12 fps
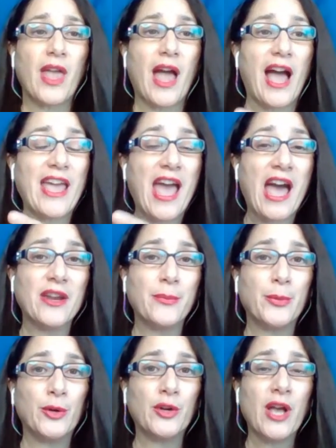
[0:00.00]
I had a
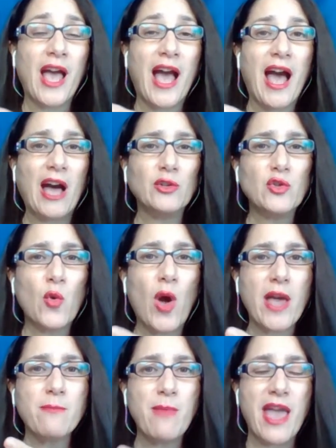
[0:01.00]
book. How do
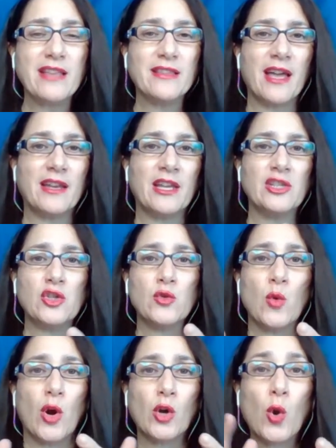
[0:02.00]
I make that
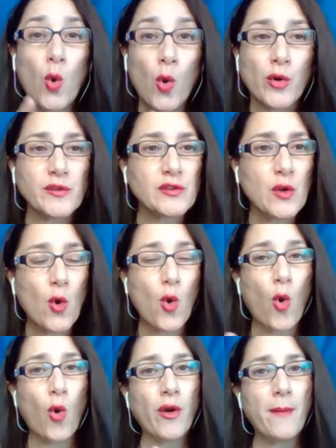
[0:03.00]
into a course
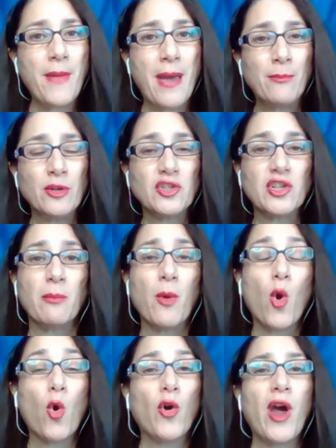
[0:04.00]
or a membership?
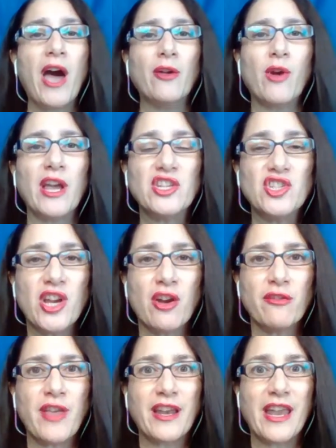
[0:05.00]
Or how do I
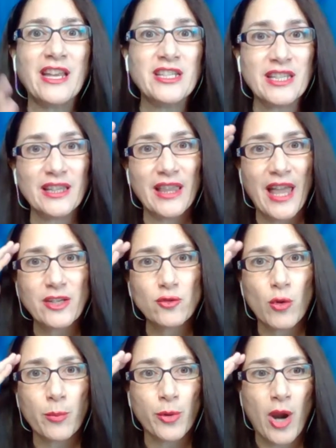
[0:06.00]
share that
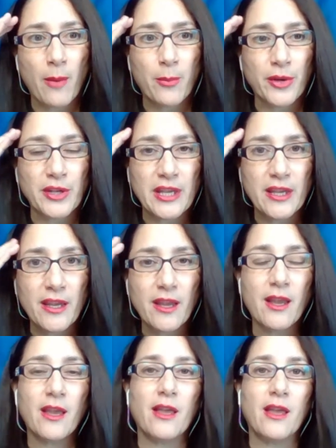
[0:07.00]
intellectual property
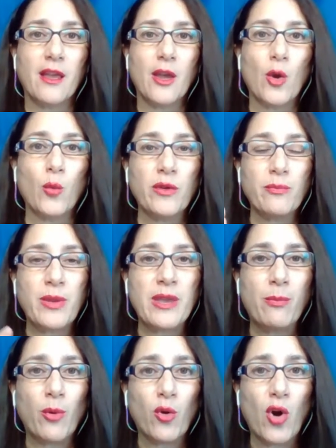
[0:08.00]
with
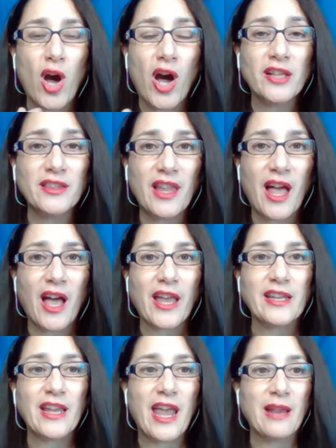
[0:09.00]
people
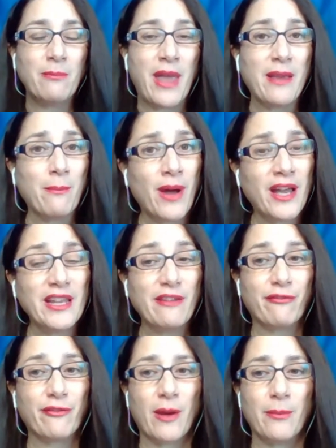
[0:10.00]
online and make money
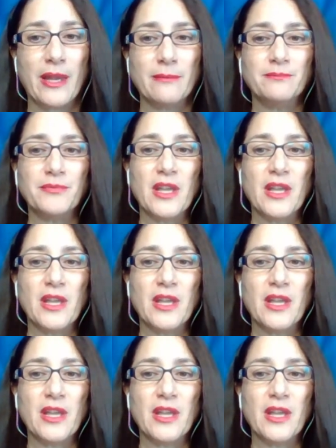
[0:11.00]
from it?